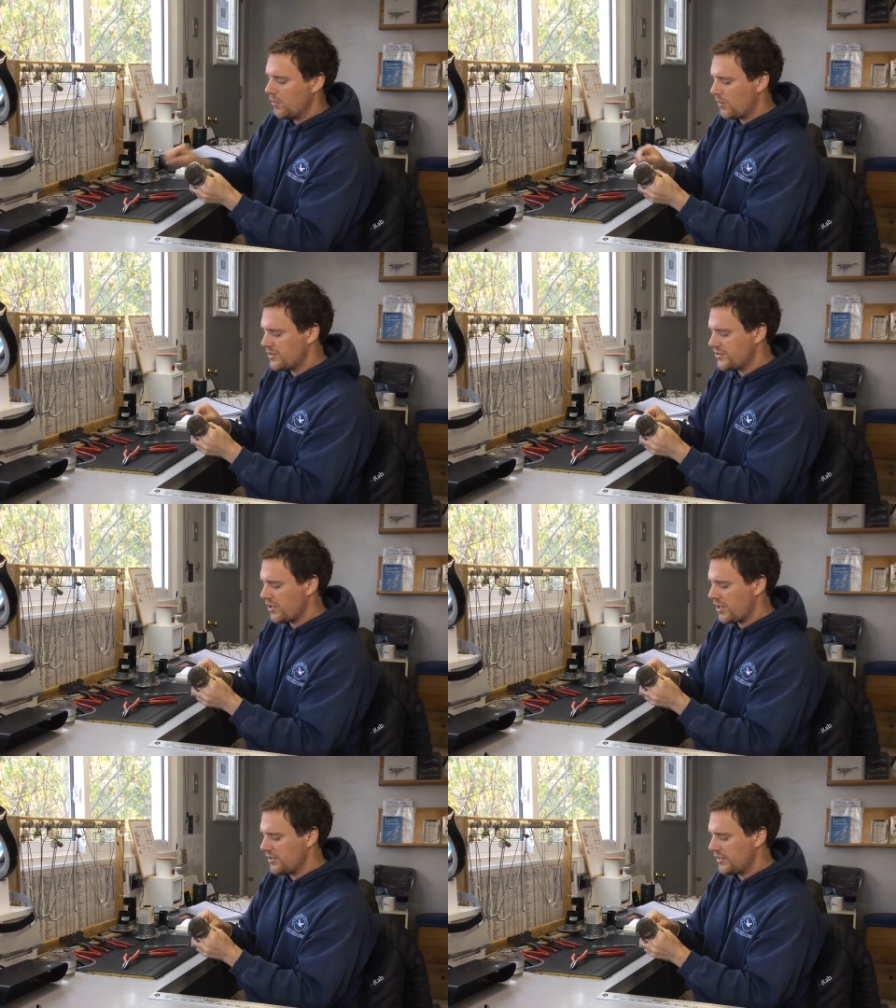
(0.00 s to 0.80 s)
Once it's
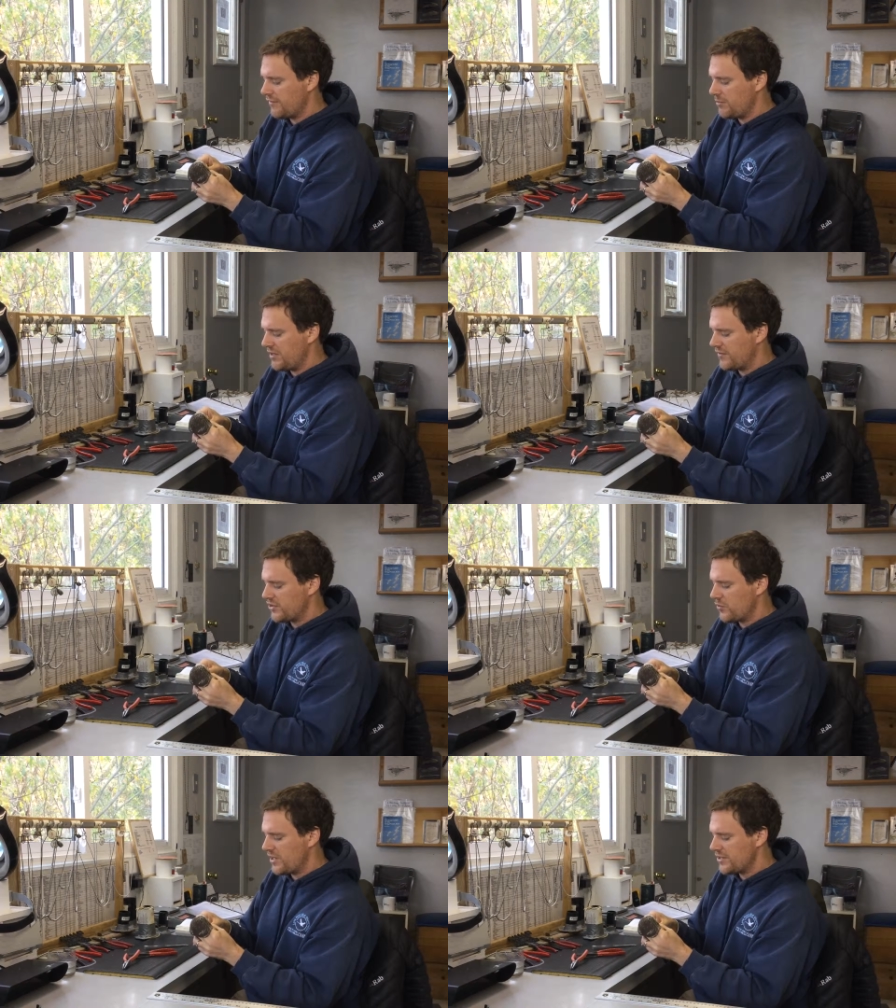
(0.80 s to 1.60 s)
on, give it a bit of a
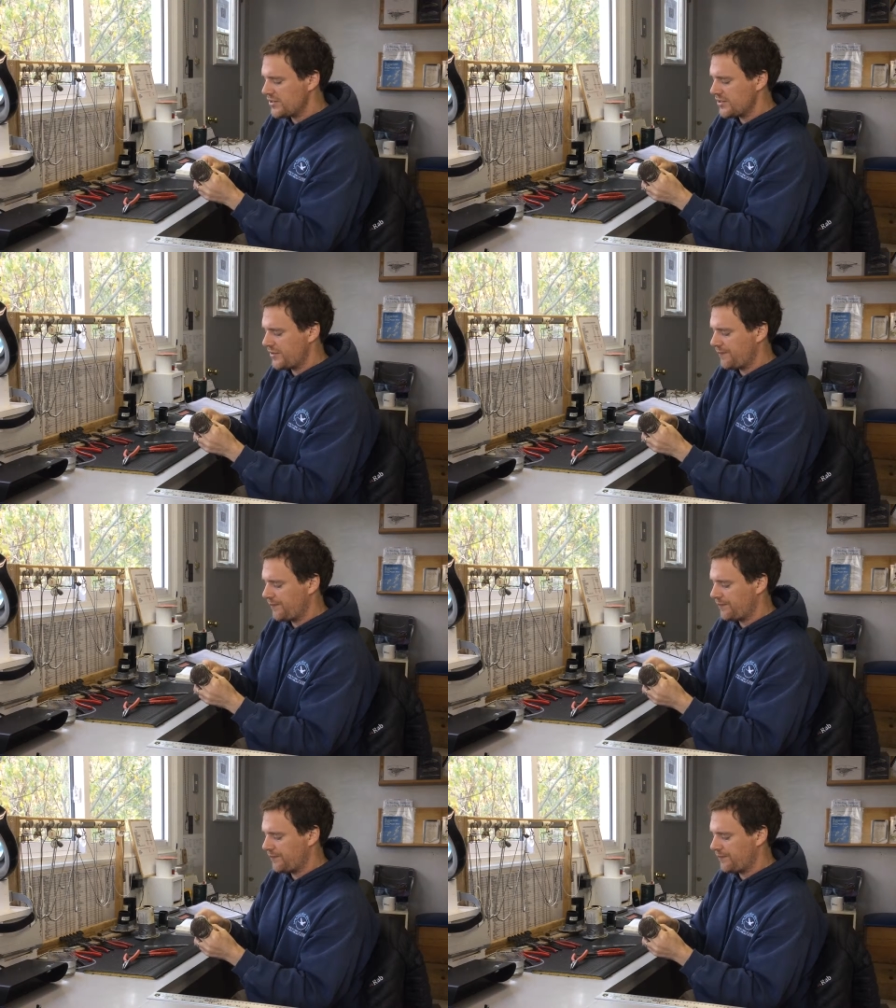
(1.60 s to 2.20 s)
twist,